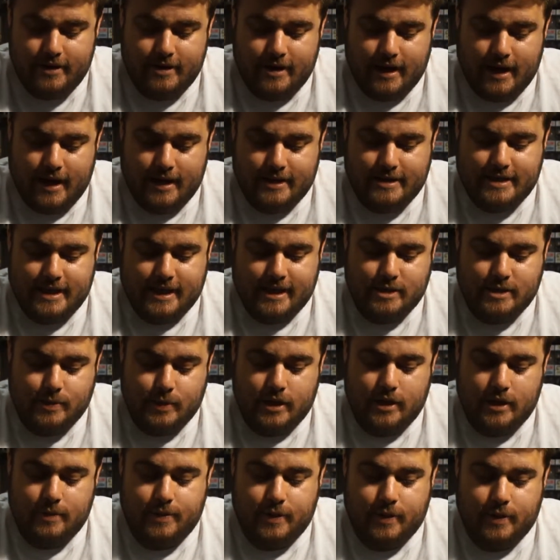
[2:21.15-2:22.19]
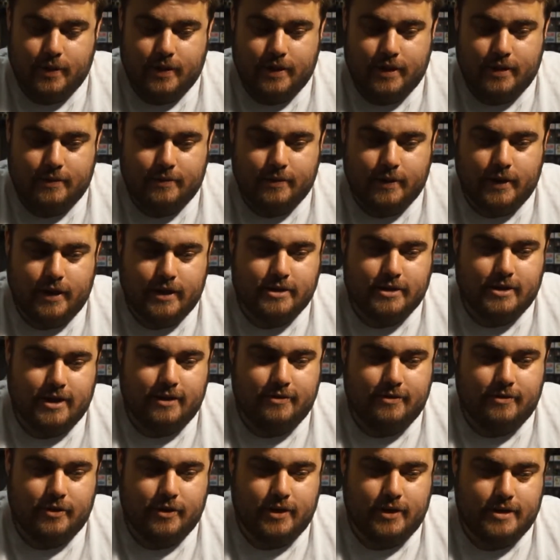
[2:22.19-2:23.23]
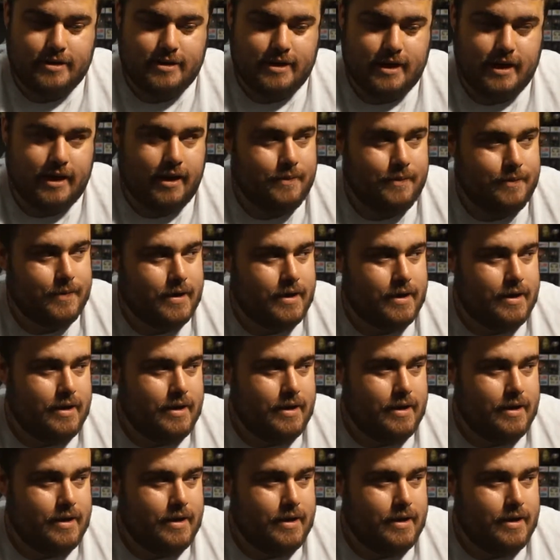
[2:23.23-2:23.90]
Tekken's probably the big one that I'm really excited for this year.